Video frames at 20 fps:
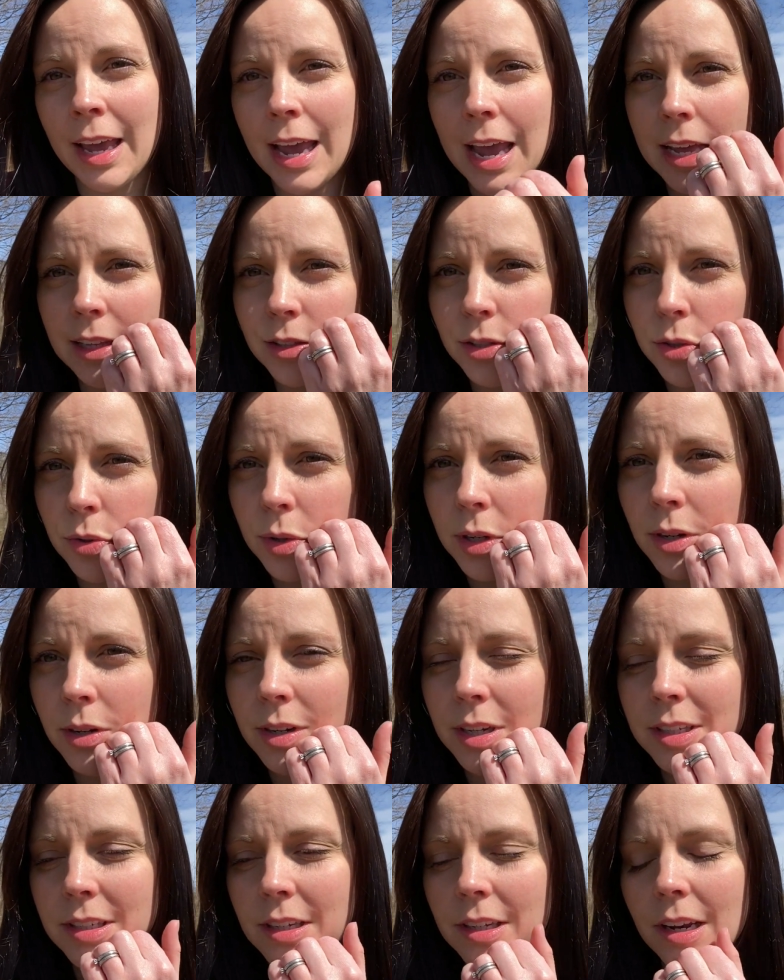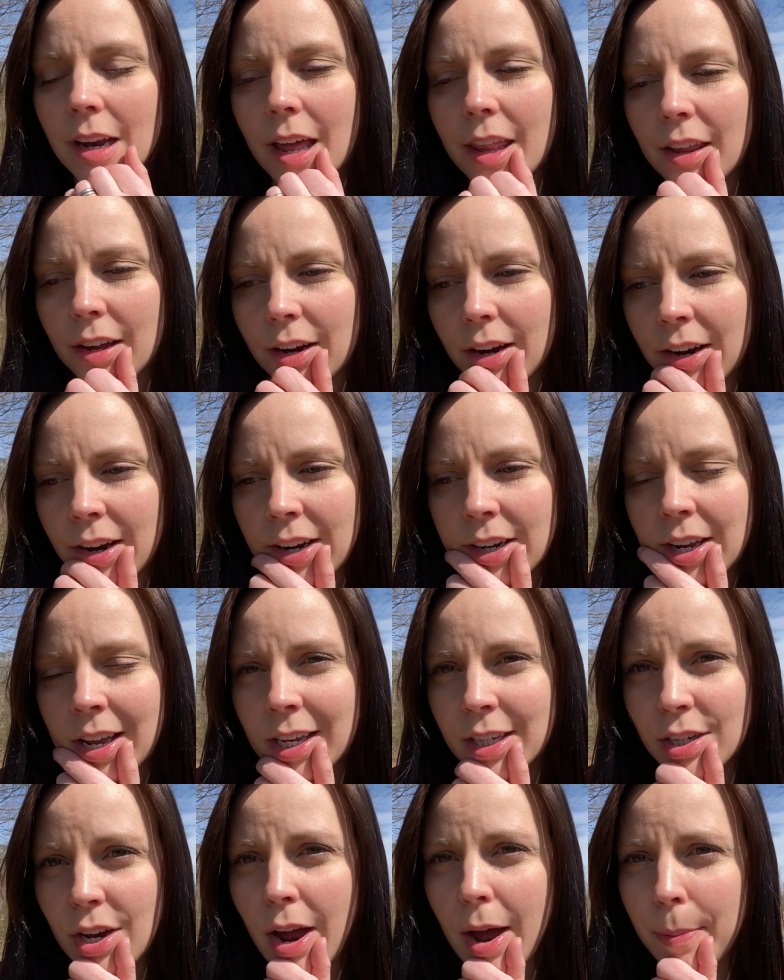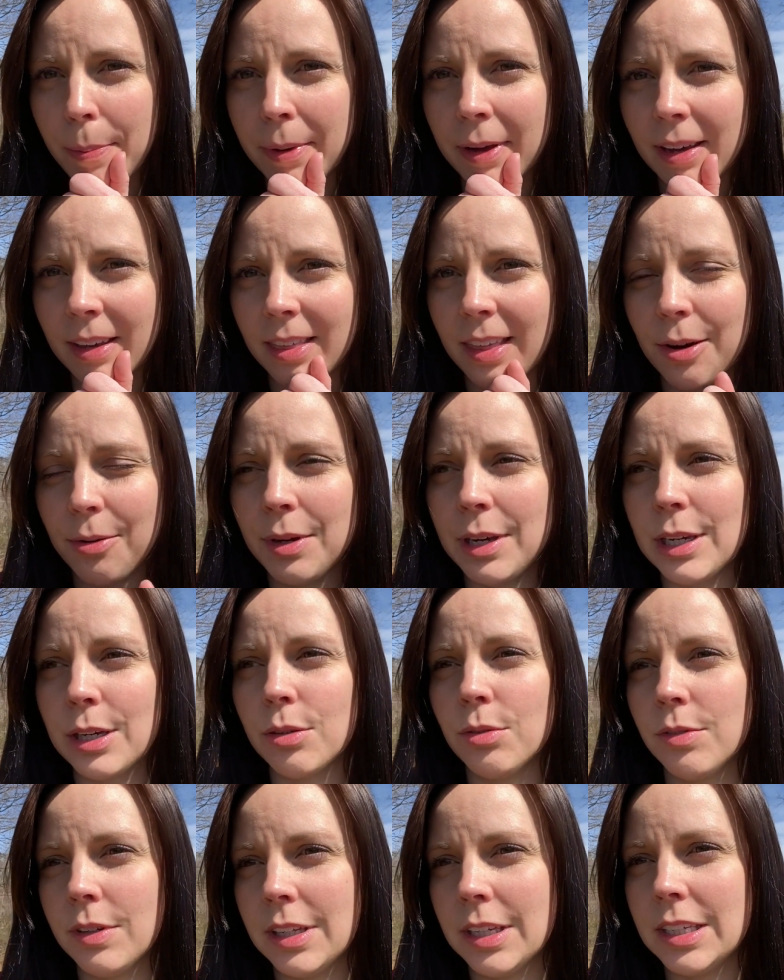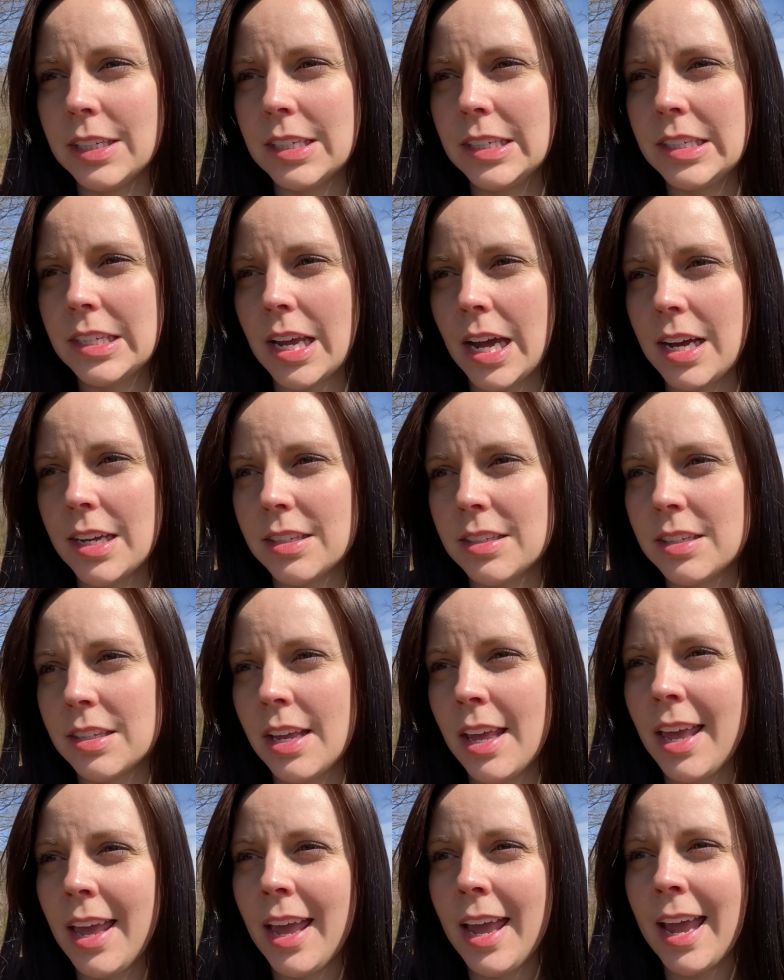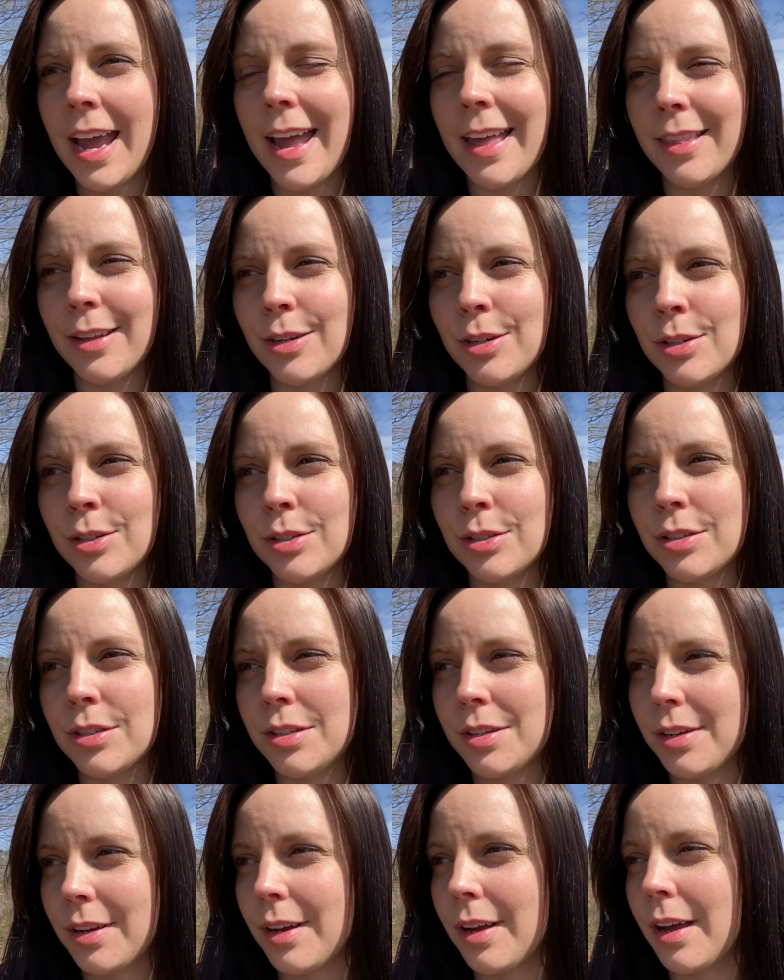And soil is another topic that we could really discuss, and there's